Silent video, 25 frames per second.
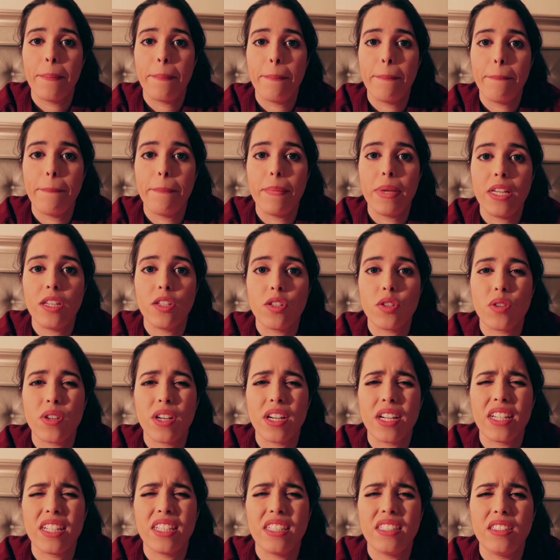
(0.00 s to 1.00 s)
me
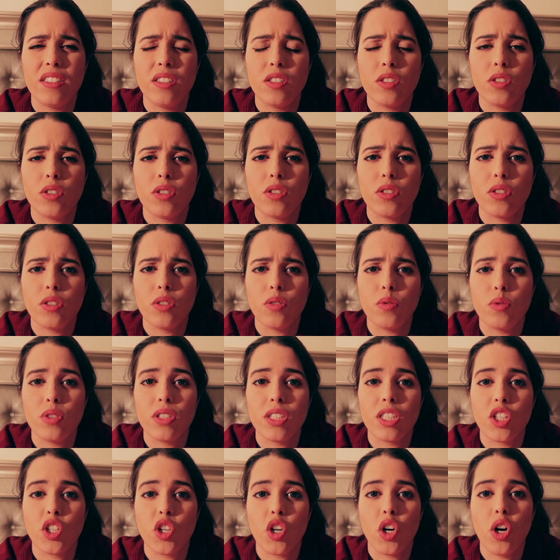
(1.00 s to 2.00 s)
trying to
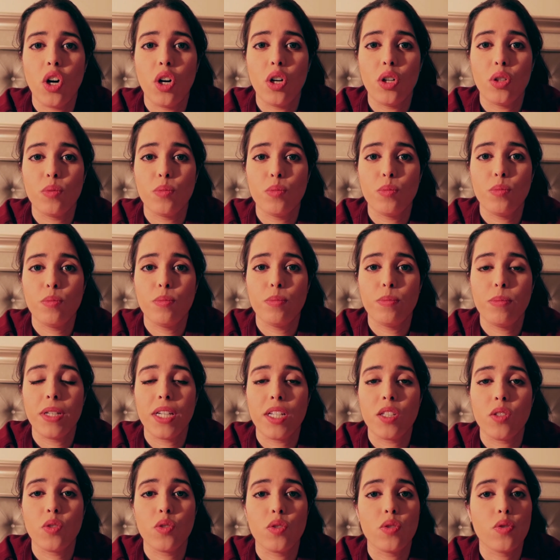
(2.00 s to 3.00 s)
stay calm,
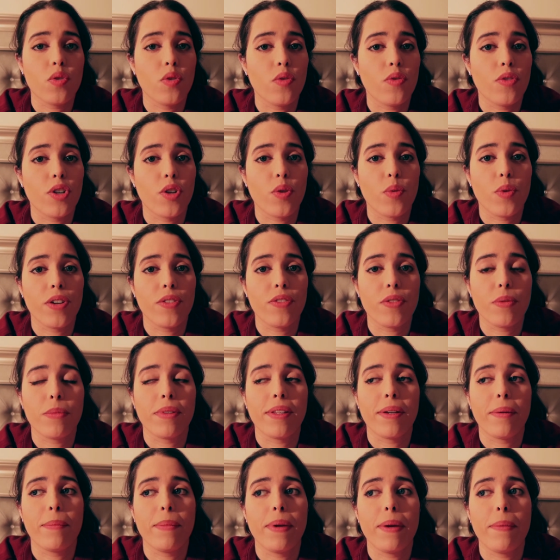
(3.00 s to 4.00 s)
being so far away from
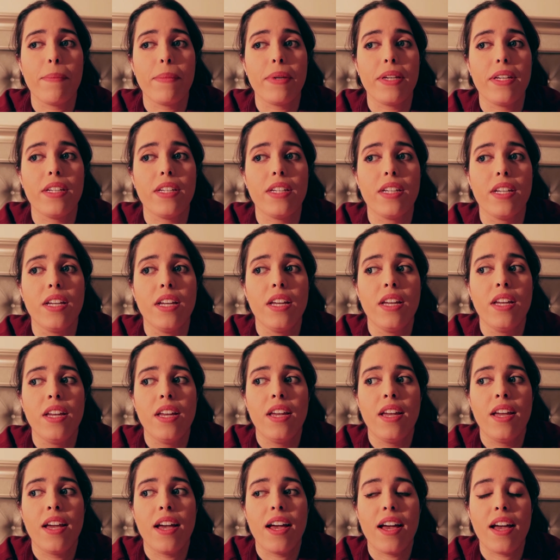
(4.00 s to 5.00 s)
them, and me
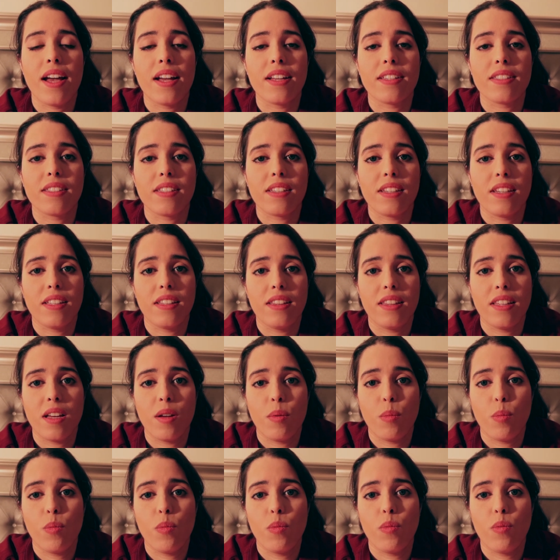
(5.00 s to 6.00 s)
asking
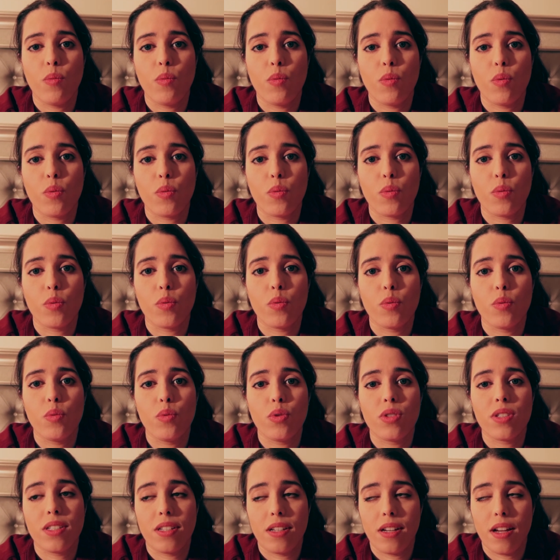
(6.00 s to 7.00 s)
them through
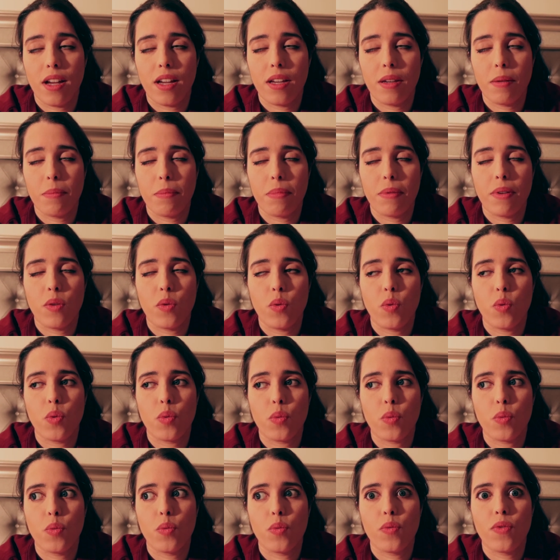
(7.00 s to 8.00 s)
Skype and
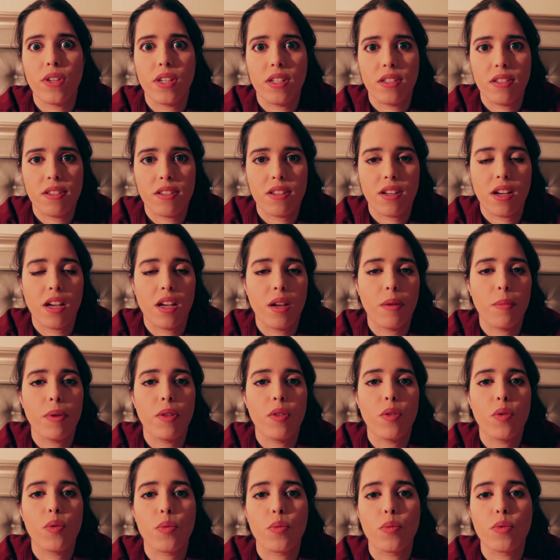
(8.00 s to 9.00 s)
through FaceTime
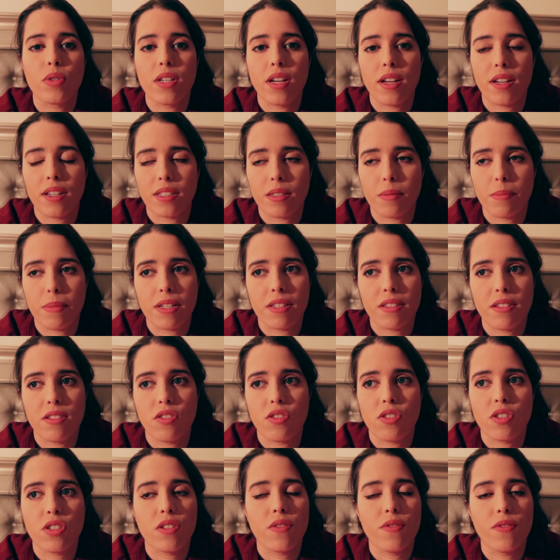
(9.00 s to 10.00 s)
and through text
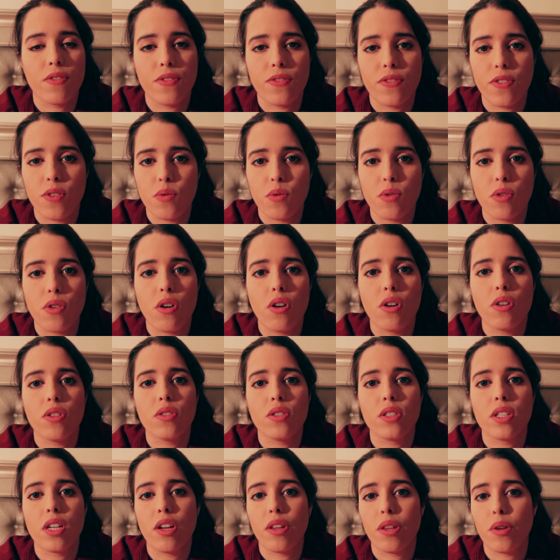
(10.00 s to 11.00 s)
messages and phone
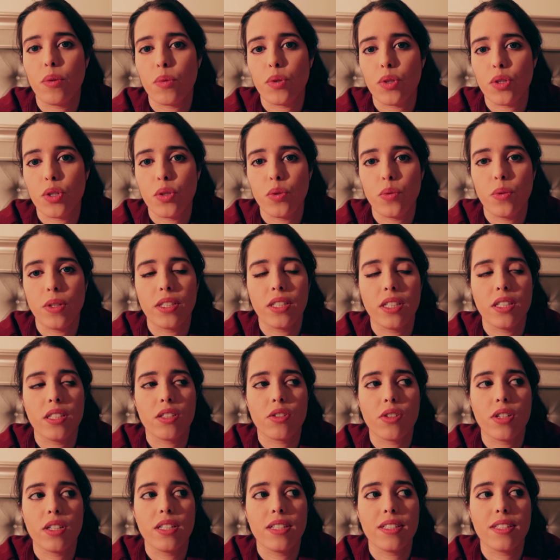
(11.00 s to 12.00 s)
calls how they were doing and
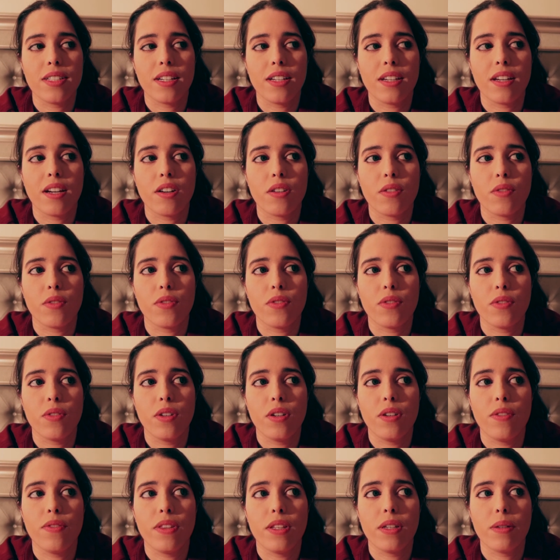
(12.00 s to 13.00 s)
trying to take care
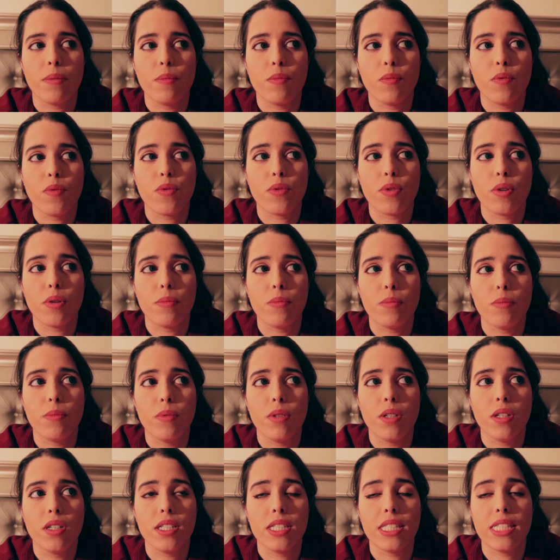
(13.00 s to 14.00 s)
of them from
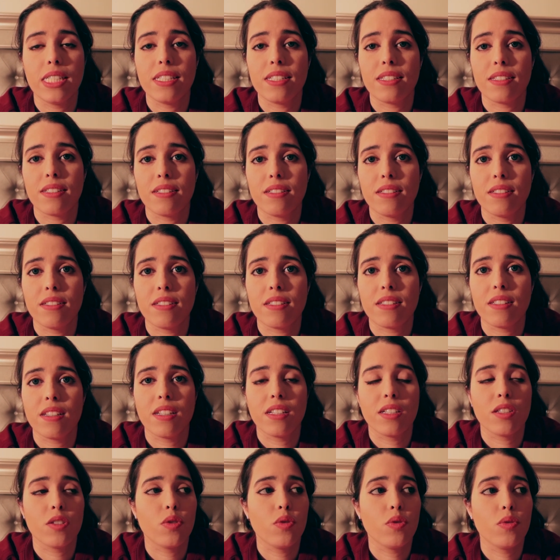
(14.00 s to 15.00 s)
a distance. Like,